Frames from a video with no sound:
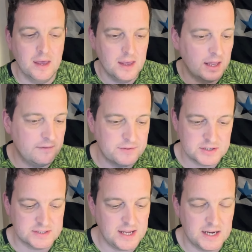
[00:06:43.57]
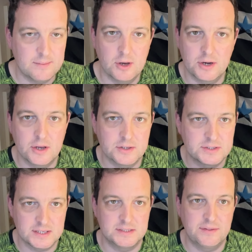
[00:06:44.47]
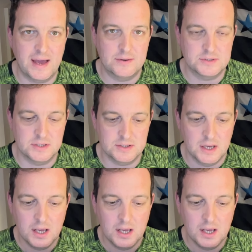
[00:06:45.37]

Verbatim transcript: and if the stadium only holds sixty thousand,